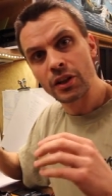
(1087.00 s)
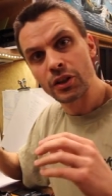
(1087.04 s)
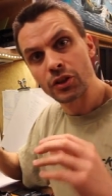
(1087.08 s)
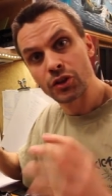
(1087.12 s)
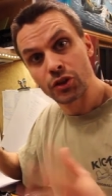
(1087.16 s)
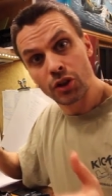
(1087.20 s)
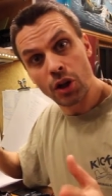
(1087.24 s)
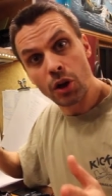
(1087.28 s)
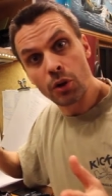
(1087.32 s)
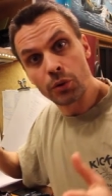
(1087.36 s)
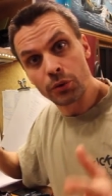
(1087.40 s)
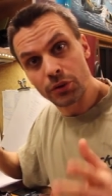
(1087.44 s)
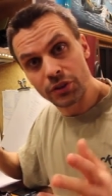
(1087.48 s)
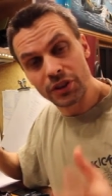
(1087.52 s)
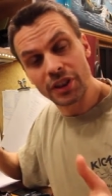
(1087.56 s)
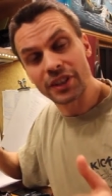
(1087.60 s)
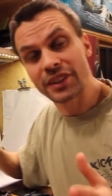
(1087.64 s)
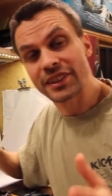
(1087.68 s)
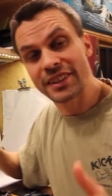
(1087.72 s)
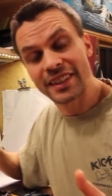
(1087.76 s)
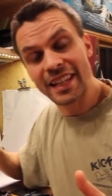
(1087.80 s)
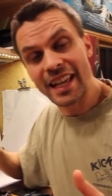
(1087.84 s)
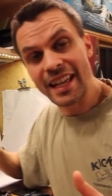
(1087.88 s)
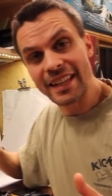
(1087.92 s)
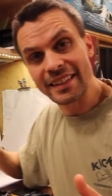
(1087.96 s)
So,
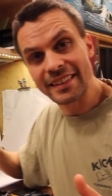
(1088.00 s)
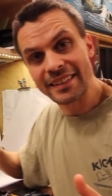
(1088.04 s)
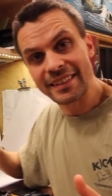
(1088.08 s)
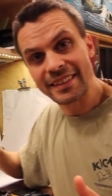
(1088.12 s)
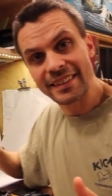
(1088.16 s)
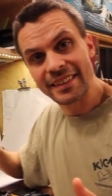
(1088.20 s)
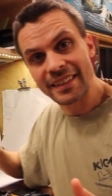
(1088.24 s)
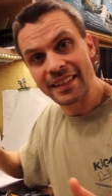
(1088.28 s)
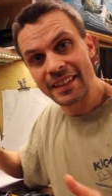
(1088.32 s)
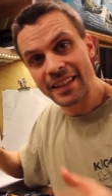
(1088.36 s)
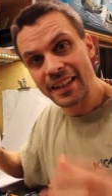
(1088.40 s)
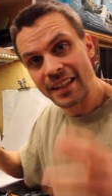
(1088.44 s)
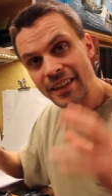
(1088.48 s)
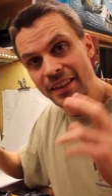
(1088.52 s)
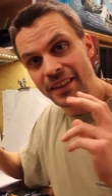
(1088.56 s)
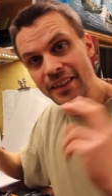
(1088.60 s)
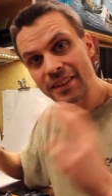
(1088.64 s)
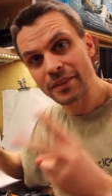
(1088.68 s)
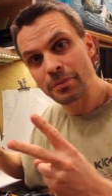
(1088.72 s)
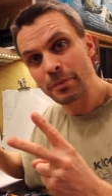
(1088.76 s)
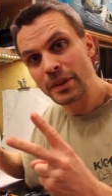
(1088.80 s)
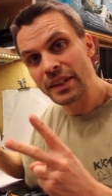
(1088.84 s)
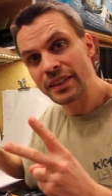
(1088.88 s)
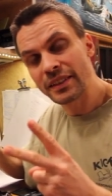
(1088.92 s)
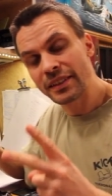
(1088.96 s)
success!
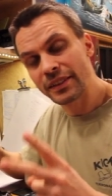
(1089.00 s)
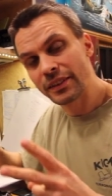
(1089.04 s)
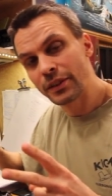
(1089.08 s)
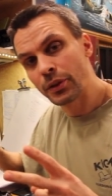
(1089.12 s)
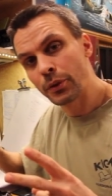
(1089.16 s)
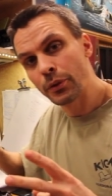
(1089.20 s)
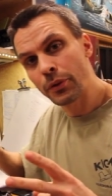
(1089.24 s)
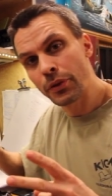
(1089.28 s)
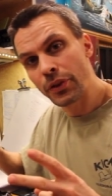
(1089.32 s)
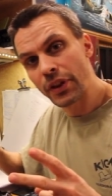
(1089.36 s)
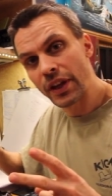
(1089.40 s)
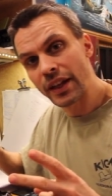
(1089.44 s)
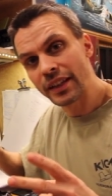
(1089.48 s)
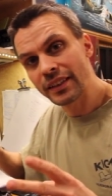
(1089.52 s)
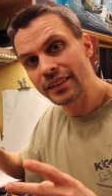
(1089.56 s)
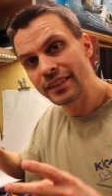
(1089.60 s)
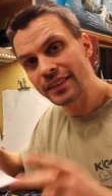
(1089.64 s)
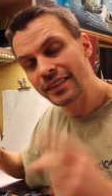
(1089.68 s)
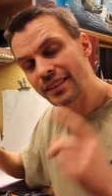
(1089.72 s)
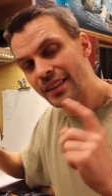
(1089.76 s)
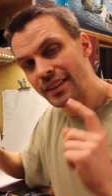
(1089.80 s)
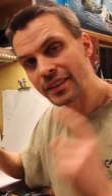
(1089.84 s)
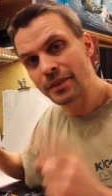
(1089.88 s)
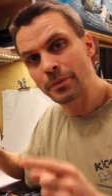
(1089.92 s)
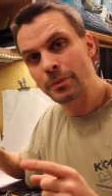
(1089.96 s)
This means two
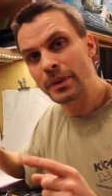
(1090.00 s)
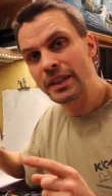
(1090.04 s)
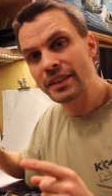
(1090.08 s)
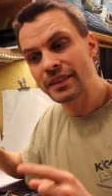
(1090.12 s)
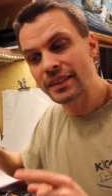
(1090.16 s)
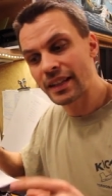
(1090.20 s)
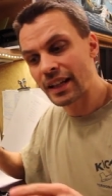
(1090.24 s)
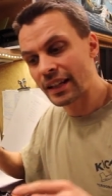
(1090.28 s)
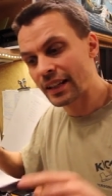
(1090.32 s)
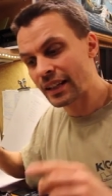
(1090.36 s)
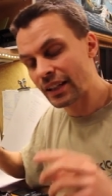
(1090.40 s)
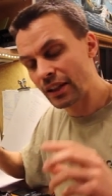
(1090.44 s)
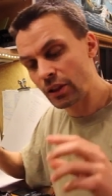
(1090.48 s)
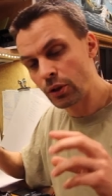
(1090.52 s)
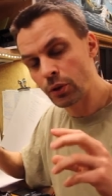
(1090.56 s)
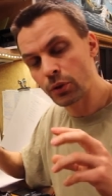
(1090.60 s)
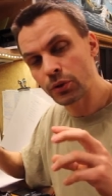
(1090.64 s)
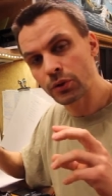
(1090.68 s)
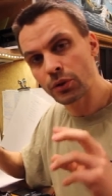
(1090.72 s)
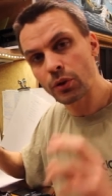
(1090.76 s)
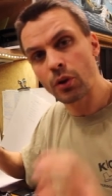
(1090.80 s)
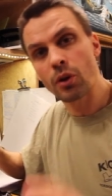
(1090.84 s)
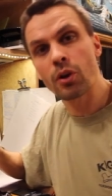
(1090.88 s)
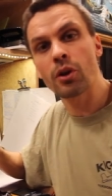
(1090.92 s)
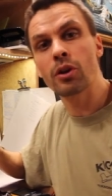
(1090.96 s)
things. This means that I can
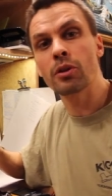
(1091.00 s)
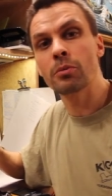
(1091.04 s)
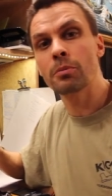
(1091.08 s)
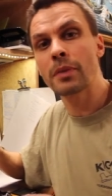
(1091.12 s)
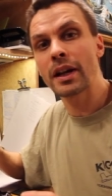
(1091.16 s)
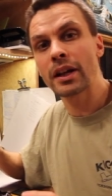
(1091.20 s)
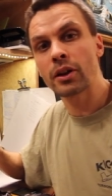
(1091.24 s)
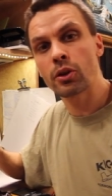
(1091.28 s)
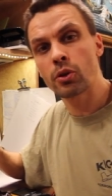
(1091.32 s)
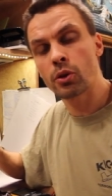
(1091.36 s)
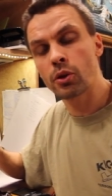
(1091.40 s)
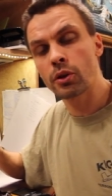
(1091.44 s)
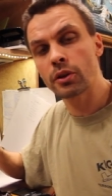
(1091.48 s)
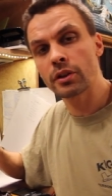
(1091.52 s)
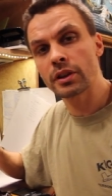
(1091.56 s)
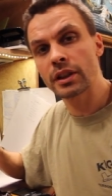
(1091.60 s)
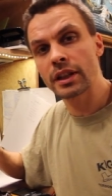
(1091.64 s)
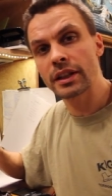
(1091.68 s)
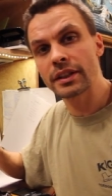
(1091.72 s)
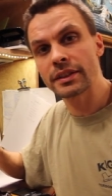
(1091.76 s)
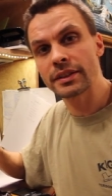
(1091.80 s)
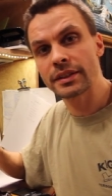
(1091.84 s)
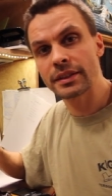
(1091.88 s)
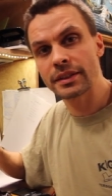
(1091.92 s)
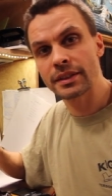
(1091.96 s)
use all my
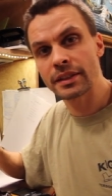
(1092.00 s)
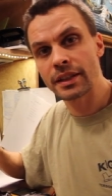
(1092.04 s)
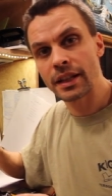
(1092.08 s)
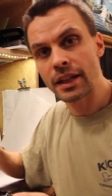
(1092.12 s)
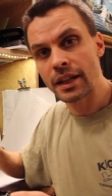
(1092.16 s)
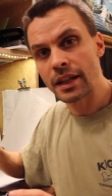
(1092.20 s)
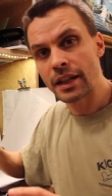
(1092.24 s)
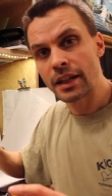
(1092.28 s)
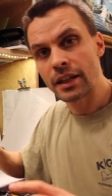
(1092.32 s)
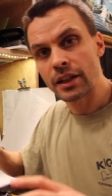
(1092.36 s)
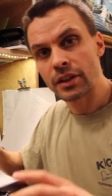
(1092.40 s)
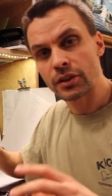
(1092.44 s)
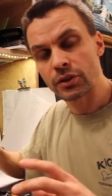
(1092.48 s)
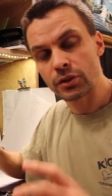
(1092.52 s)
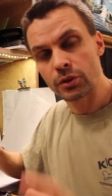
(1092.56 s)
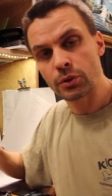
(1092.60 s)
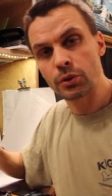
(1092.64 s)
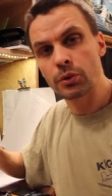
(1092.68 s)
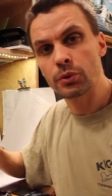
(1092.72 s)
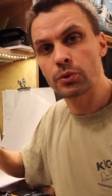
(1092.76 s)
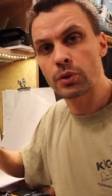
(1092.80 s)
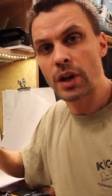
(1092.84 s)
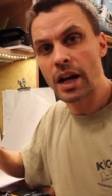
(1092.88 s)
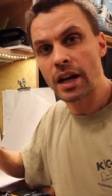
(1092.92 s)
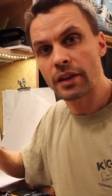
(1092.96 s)
cordless
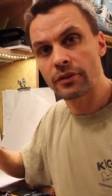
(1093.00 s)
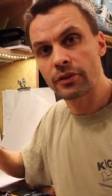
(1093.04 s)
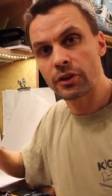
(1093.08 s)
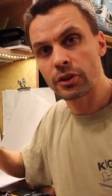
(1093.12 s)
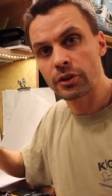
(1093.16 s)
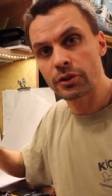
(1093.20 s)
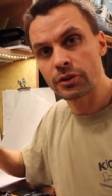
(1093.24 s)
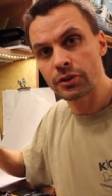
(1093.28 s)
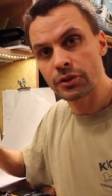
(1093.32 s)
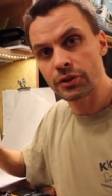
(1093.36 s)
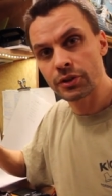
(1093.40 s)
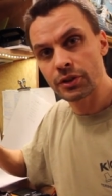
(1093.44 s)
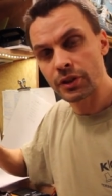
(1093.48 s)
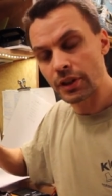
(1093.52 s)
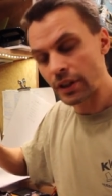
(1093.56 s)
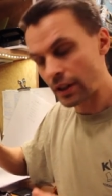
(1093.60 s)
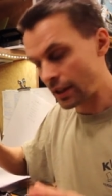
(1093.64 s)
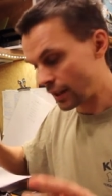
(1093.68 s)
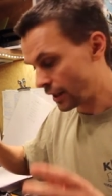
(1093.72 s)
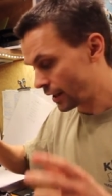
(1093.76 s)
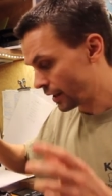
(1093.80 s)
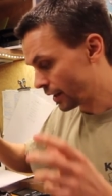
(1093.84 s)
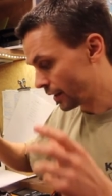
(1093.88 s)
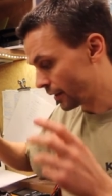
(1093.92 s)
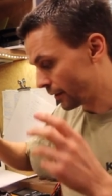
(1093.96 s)
screwdrivers
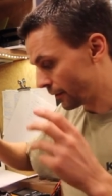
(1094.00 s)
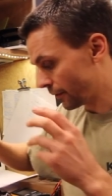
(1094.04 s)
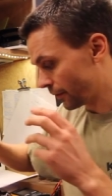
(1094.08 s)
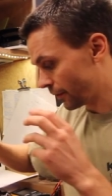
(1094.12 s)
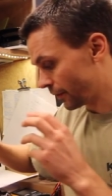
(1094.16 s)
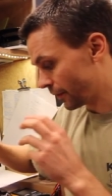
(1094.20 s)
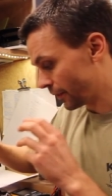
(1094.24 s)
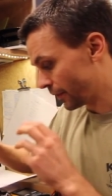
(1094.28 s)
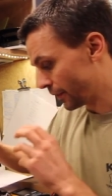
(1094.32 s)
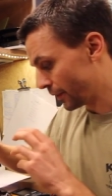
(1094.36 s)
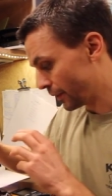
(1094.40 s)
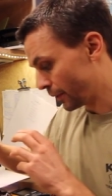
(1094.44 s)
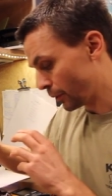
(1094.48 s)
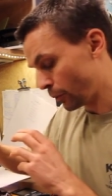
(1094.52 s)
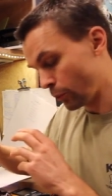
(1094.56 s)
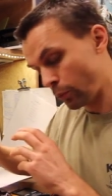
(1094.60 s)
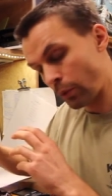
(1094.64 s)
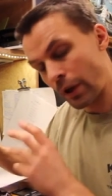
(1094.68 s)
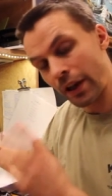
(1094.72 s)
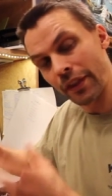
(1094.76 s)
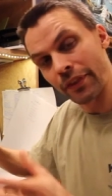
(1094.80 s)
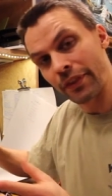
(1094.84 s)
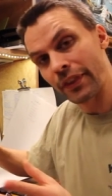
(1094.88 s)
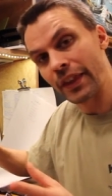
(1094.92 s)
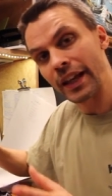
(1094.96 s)

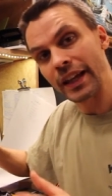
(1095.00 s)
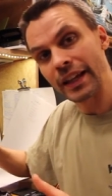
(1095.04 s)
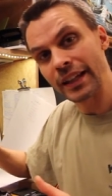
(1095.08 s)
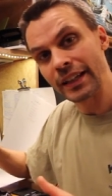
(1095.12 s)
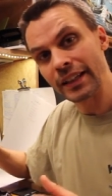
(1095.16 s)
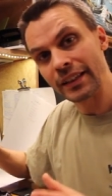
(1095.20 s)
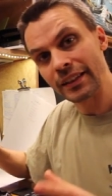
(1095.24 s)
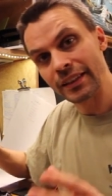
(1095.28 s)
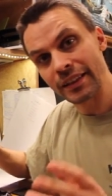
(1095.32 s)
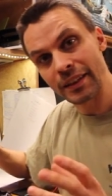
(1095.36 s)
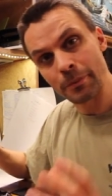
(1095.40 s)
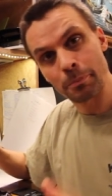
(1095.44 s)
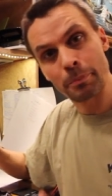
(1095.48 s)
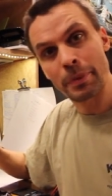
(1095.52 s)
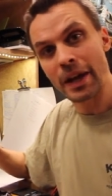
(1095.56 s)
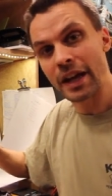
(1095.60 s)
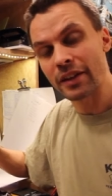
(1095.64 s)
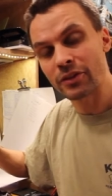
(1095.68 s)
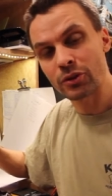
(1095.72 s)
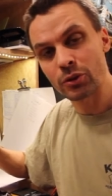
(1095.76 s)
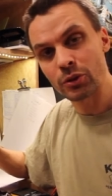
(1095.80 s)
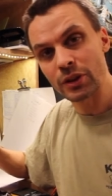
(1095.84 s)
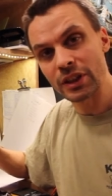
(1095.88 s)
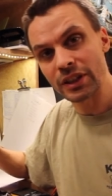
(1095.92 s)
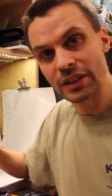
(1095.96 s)
when the
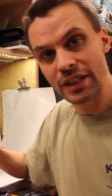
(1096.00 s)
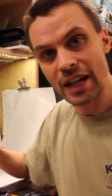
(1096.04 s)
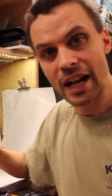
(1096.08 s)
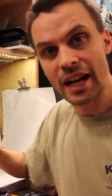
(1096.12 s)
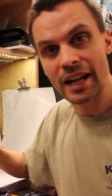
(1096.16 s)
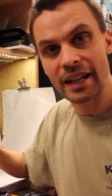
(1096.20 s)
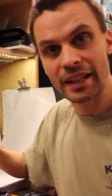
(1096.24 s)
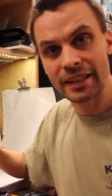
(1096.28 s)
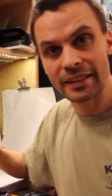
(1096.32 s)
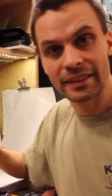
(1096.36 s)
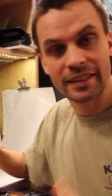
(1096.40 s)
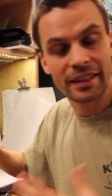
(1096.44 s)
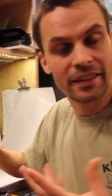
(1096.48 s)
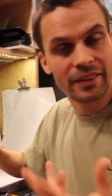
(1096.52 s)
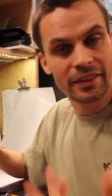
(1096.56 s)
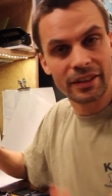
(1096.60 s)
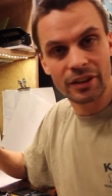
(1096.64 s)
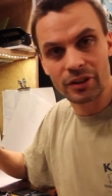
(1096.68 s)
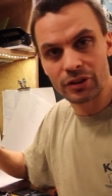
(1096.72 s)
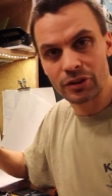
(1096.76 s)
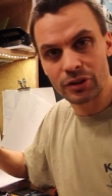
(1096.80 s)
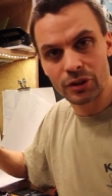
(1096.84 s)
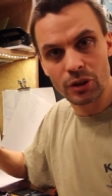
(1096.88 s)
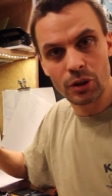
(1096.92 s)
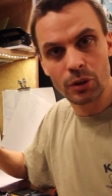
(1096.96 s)
battery dies and
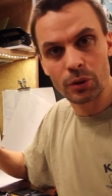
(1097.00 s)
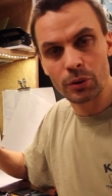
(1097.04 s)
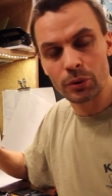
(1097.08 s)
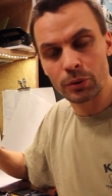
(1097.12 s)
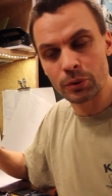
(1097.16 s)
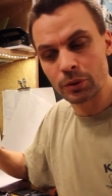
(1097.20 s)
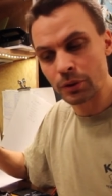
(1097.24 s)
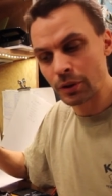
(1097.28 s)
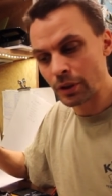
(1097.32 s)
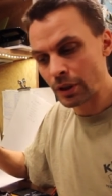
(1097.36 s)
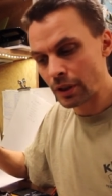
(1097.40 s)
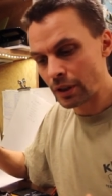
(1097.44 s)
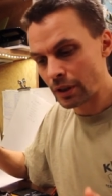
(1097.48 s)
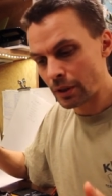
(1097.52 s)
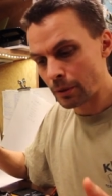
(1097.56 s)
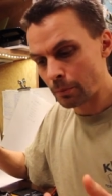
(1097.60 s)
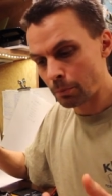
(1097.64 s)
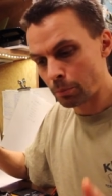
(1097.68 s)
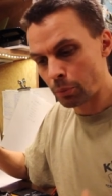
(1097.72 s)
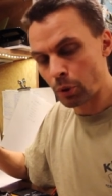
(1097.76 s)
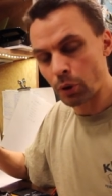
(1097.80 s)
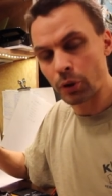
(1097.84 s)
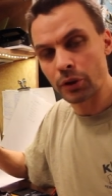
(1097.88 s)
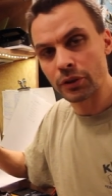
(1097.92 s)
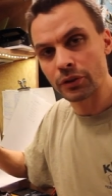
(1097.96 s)
there's no
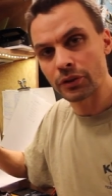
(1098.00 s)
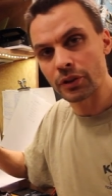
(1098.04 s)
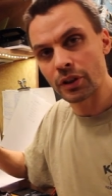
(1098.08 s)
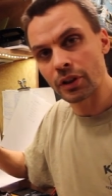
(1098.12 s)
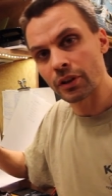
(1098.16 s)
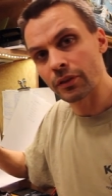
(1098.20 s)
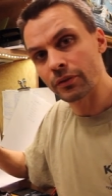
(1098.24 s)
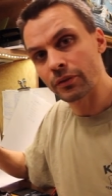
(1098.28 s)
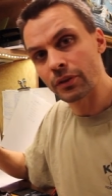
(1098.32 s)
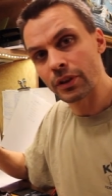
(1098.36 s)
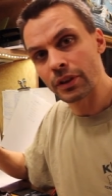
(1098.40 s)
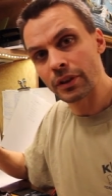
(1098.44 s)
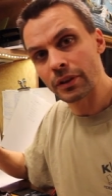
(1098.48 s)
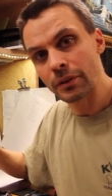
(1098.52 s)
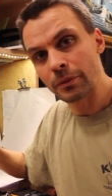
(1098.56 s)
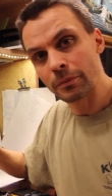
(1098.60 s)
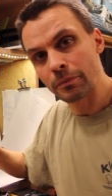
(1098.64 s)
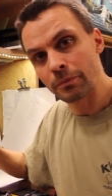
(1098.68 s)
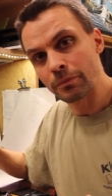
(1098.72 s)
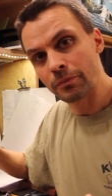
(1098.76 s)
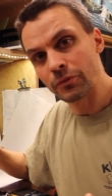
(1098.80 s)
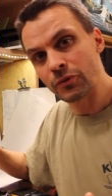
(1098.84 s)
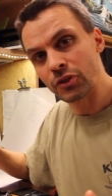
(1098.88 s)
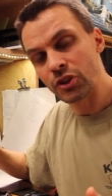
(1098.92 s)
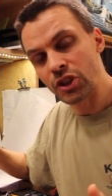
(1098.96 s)
point
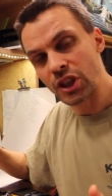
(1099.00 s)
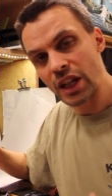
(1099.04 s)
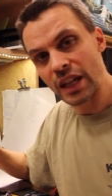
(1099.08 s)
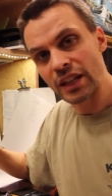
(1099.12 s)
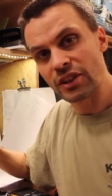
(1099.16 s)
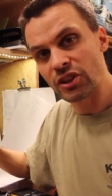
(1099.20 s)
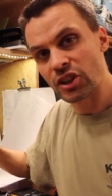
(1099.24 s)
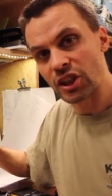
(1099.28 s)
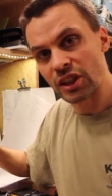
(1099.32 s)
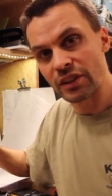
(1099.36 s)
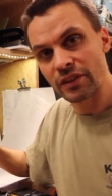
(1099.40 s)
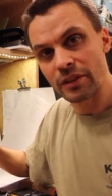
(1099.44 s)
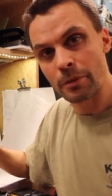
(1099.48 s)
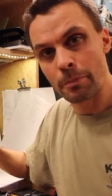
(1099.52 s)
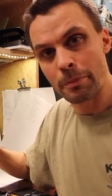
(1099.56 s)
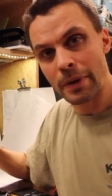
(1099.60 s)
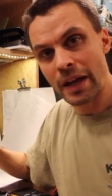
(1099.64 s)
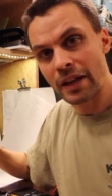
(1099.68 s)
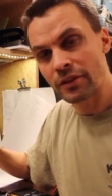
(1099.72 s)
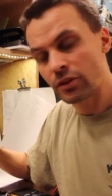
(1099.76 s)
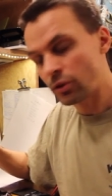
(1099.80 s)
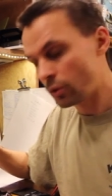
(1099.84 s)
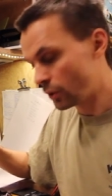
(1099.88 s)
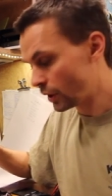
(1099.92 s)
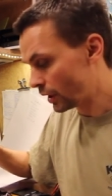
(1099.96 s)
of changing the
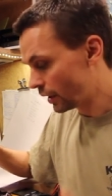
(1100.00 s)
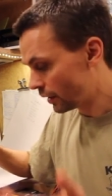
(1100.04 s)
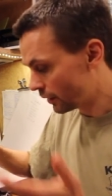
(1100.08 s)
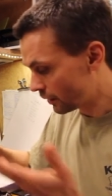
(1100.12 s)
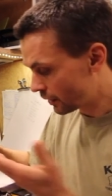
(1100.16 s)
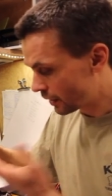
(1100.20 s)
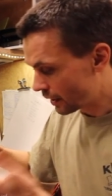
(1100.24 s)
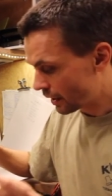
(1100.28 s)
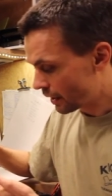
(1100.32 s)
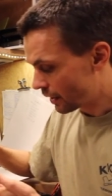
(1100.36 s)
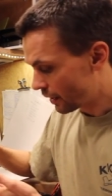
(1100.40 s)
battery.